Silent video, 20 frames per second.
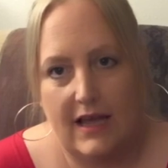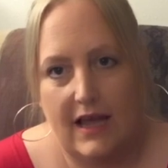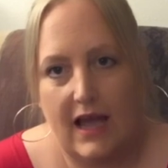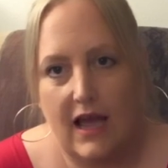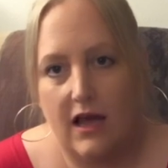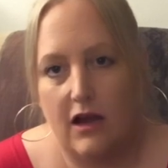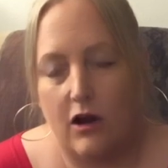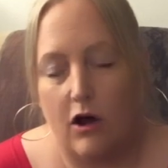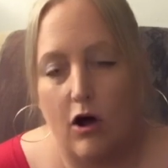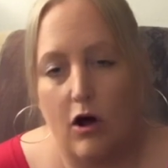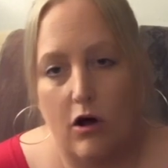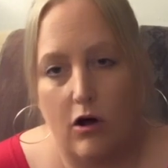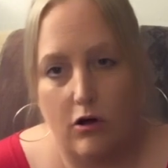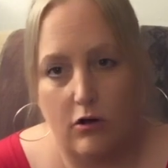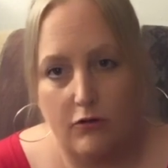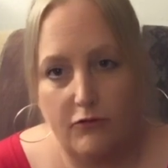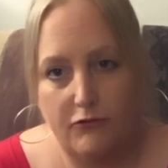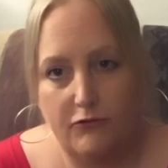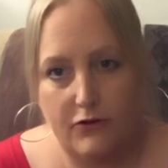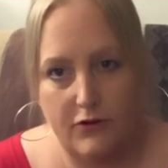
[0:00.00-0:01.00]
at
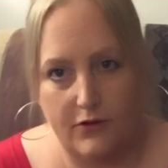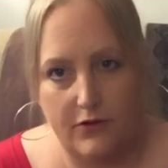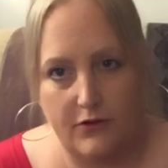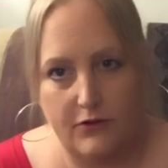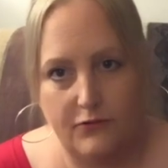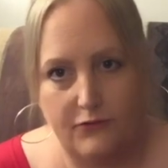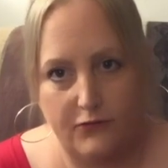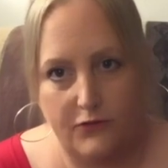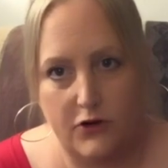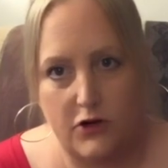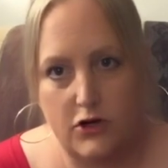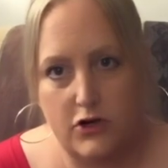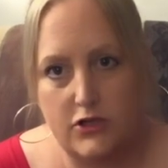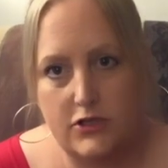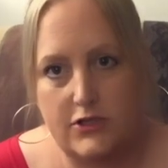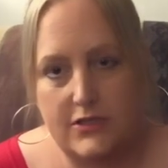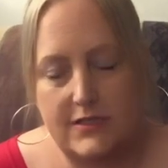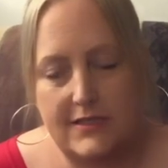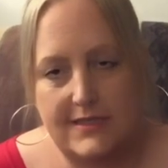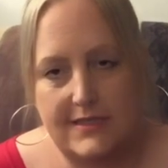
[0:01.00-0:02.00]
all for the
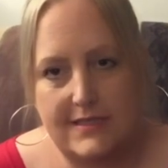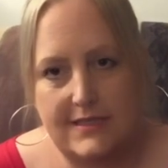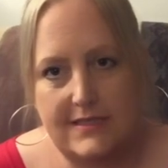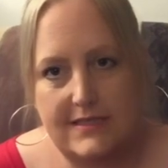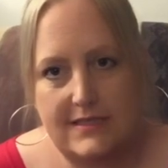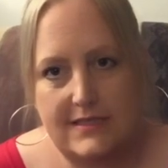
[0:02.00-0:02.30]
first